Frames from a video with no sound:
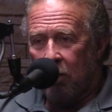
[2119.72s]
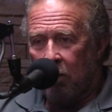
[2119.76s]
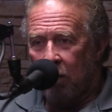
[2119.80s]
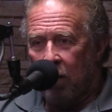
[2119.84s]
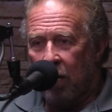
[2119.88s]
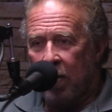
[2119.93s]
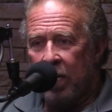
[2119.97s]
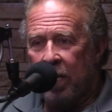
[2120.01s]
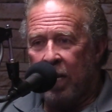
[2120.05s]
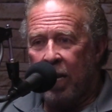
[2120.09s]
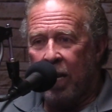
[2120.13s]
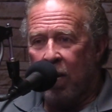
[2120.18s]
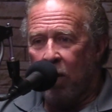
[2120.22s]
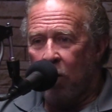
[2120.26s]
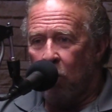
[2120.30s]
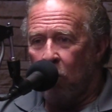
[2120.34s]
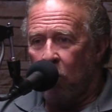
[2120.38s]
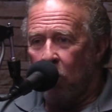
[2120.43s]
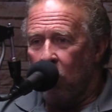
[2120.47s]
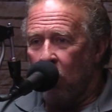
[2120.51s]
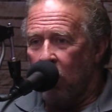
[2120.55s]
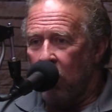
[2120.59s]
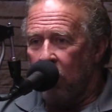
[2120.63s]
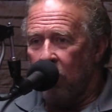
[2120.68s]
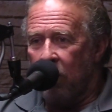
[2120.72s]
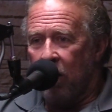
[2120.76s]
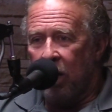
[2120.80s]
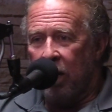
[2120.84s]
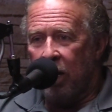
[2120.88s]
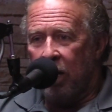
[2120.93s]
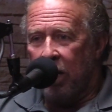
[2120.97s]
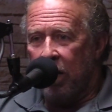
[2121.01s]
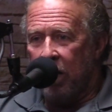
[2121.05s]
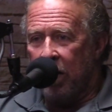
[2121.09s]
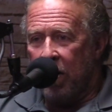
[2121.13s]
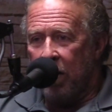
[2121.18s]
riding that go-kart
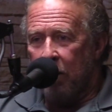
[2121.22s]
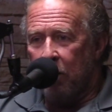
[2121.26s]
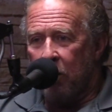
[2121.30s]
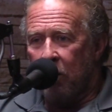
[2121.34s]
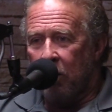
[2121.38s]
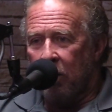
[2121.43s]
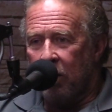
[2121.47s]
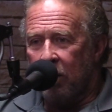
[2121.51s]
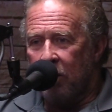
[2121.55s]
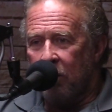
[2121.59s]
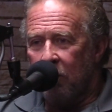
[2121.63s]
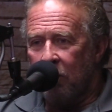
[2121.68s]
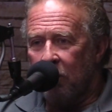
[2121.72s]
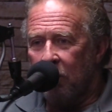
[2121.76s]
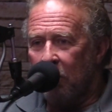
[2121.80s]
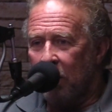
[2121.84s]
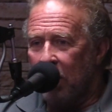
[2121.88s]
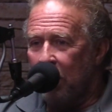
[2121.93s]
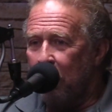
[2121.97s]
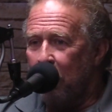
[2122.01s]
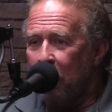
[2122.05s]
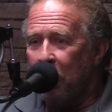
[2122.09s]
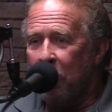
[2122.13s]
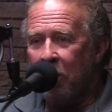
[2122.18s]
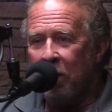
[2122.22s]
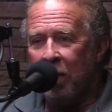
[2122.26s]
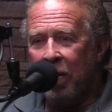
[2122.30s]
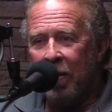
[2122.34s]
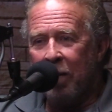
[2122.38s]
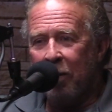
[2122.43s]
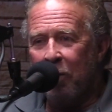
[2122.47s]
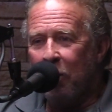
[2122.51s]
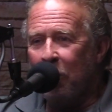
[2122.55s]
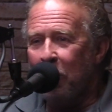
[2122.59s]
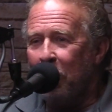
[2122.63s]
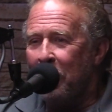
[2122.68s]
around in the neighborhood. My brother and
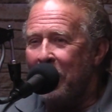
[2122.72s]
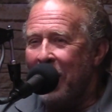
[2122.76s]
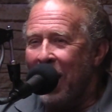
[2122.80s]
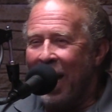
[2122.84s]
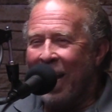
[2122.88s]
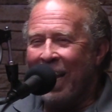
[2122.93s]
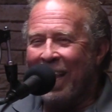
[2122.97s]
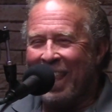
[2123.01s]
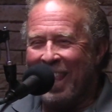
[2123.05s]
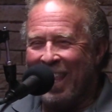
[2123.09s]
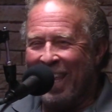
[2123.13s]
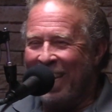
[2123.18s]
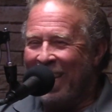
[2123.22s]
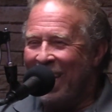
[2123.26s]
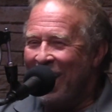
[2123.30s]
I rode that.